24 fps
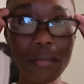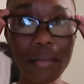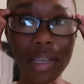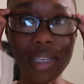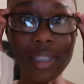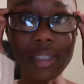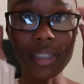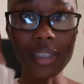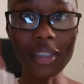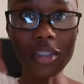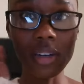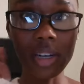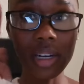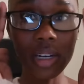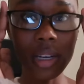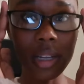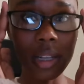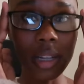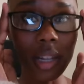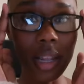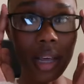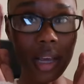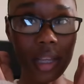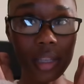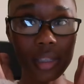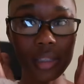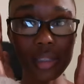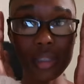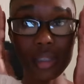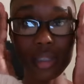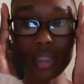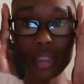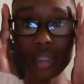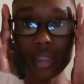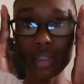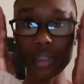basic training
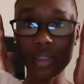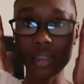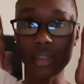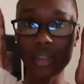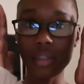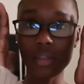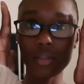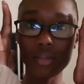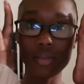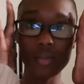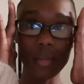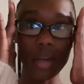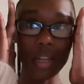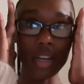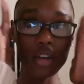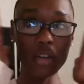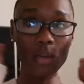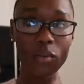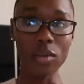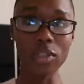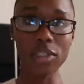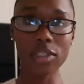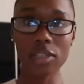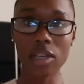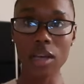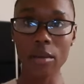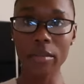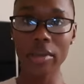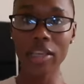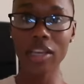glasses until my new ones come